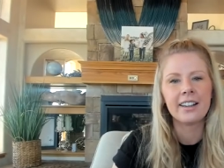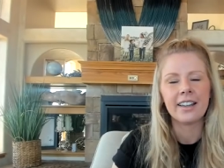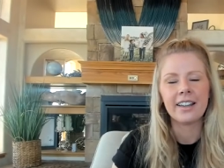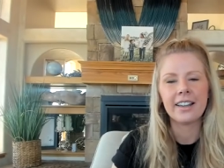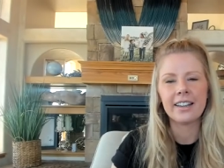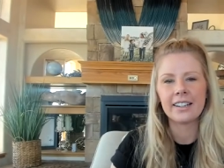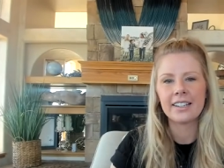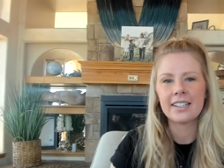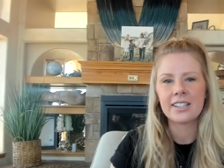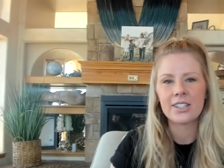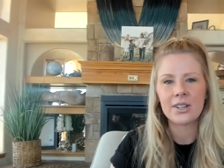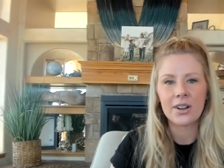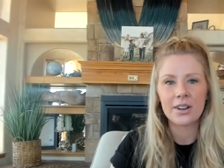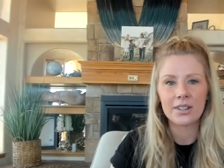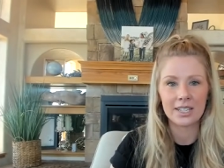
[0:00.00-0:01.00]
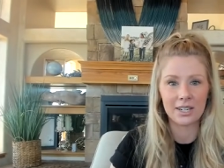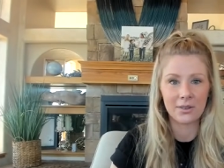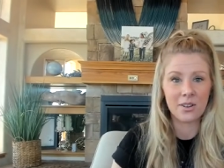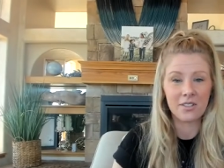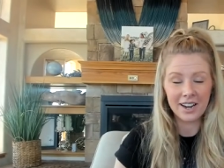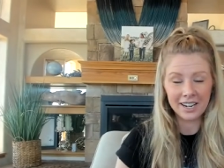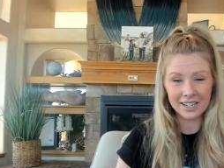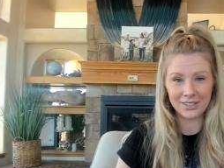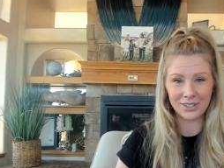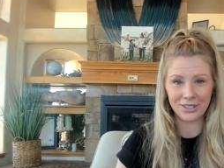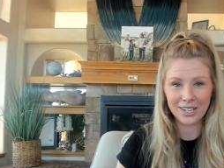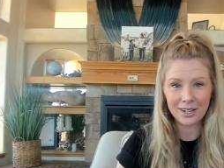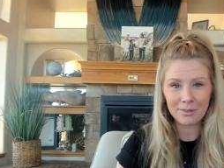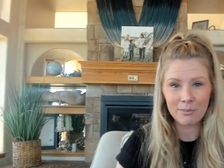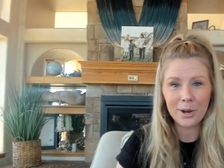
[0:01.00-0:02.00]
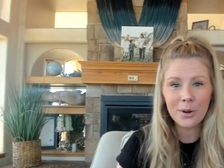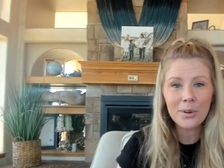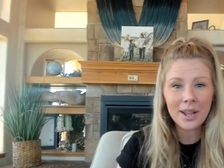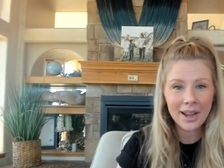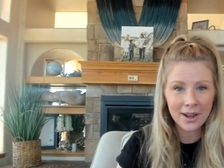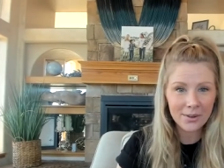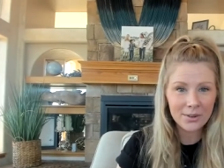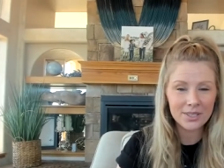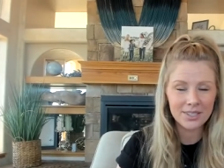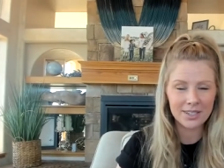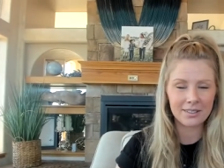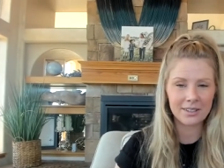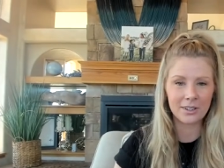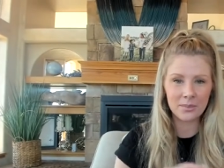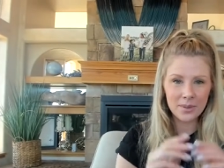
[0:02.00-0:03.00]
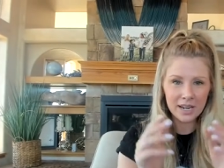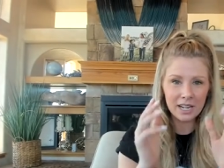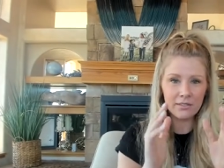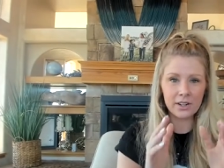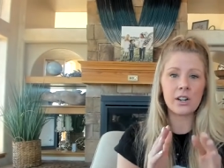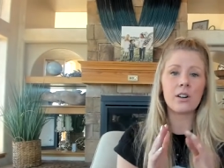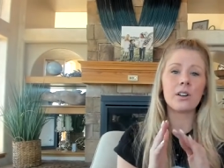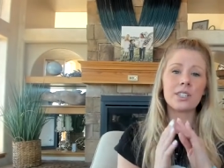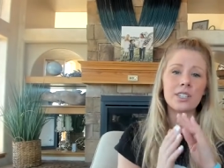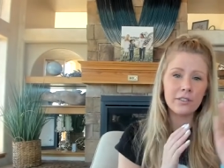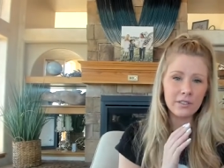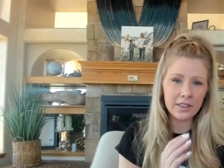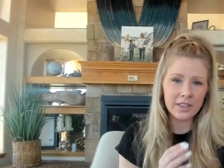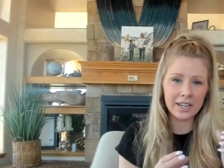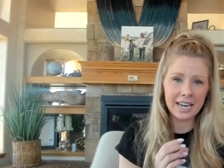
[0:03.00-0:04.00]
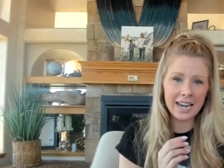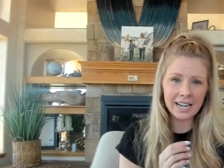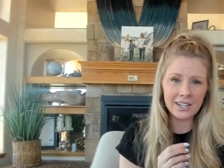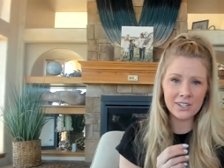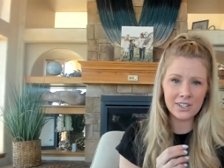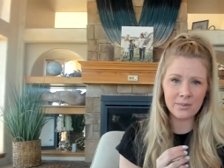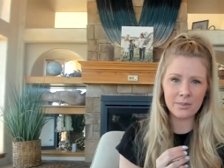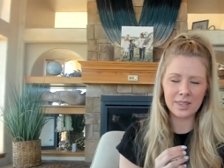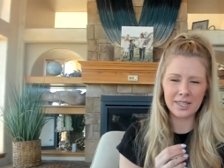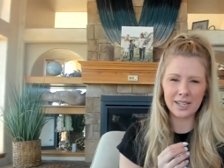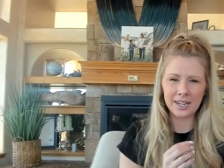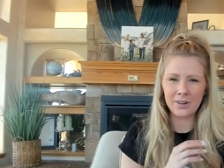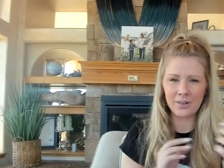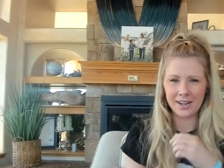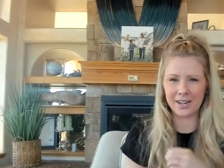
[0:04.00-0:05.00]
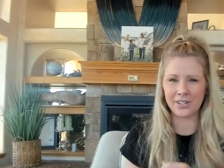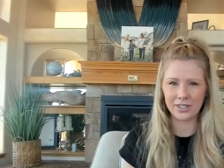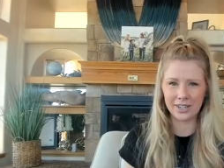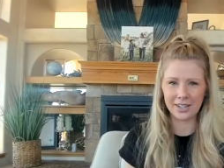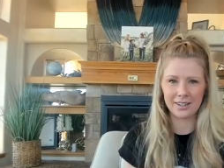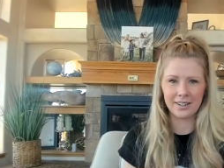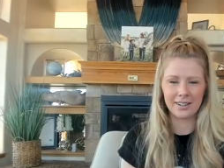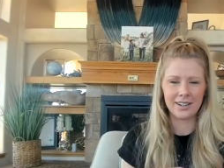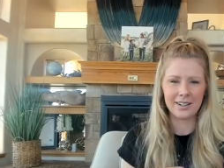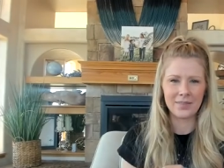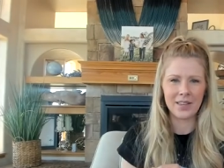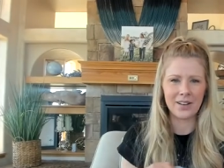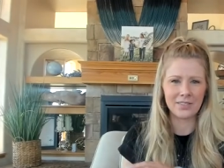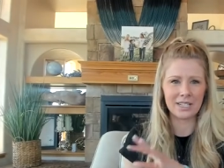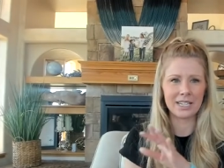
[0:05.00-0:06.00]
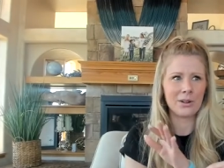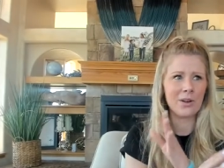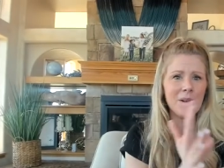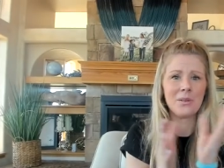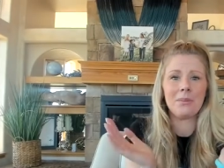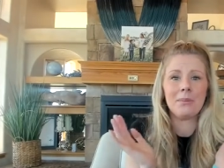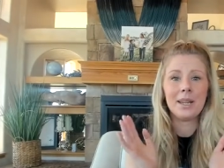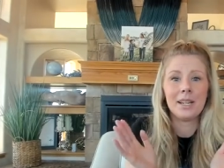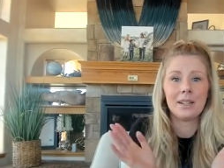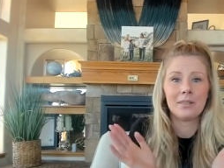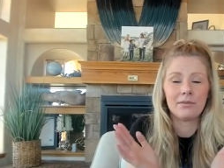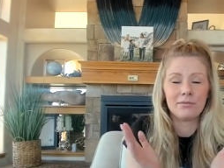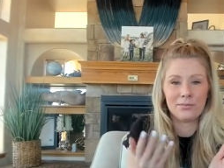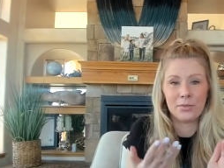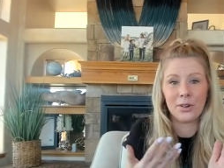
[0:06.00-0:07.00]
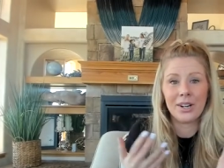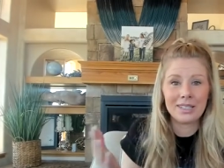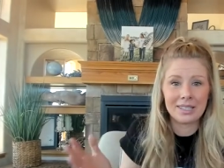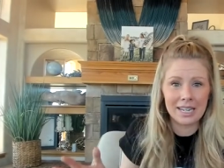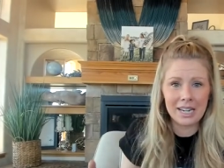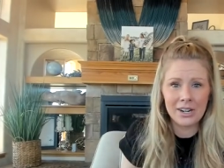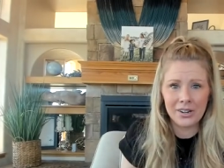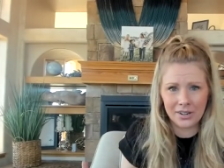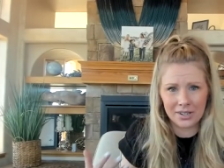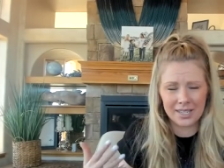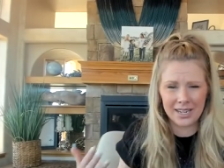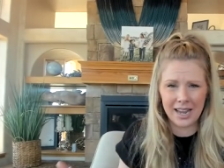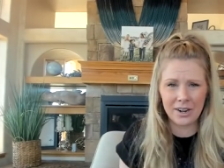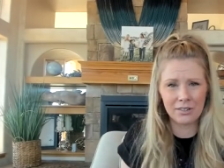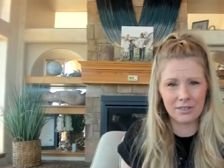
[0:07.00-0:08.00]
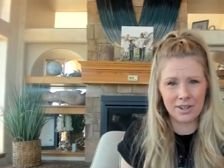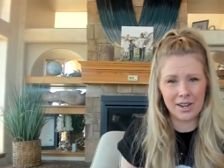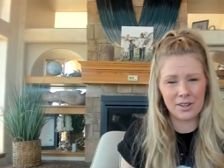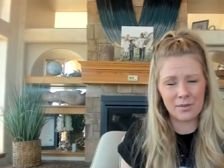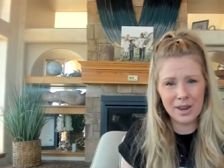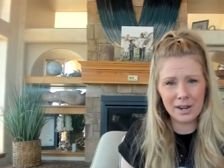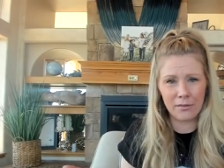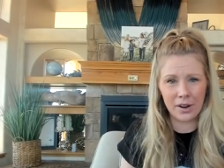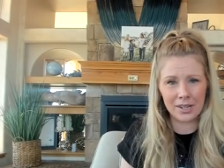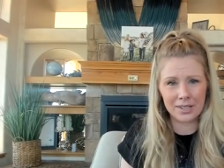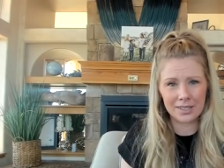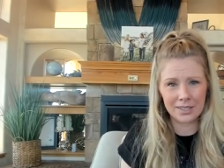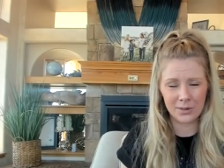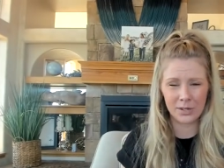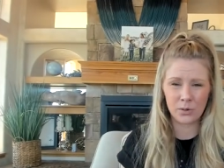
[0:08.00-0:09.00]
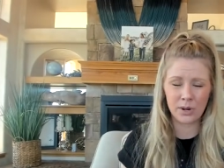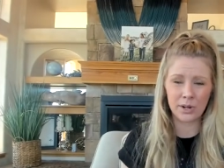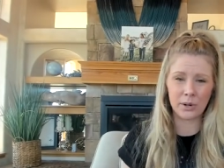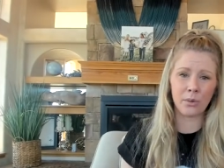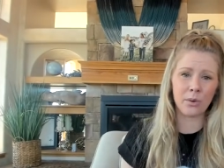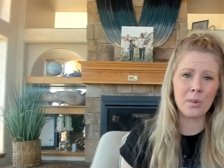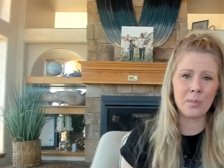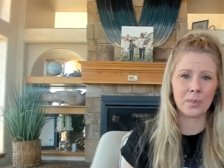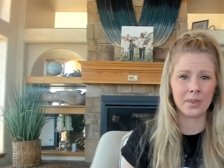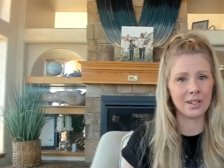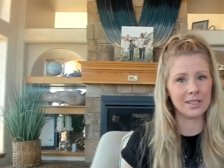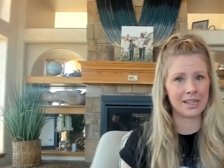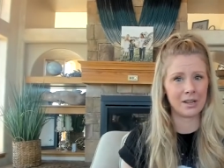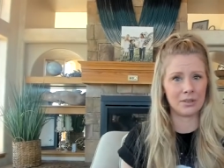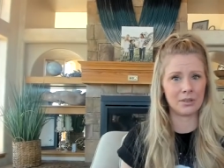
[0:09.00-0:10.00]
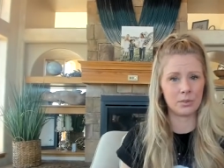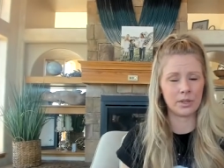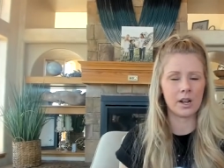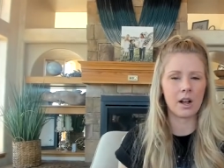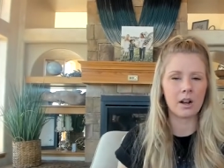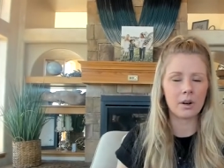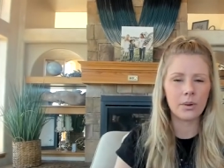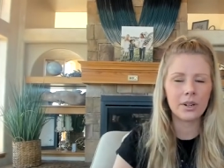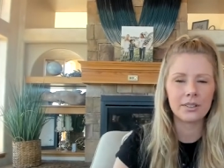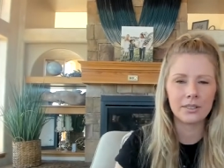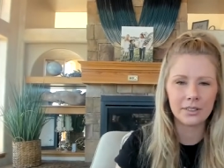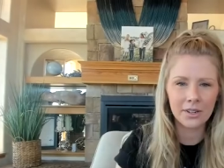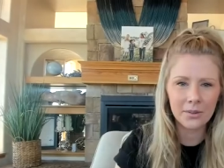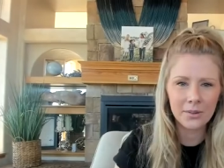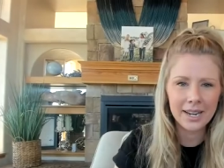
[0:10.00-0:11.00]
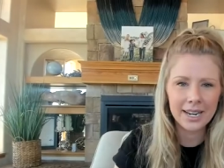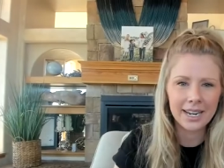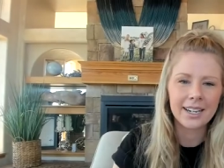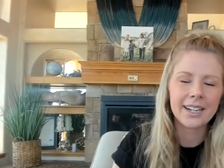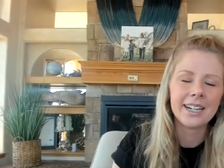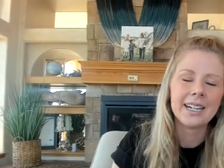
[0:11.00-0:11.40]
And so I was like, well, if I can just sit in my own house and you know make a video, I'll still feel the connection, but then I don't actually have to like go out and make friends here because I don't know how you make friends. Do I join a group? That sounds really awkward. No way.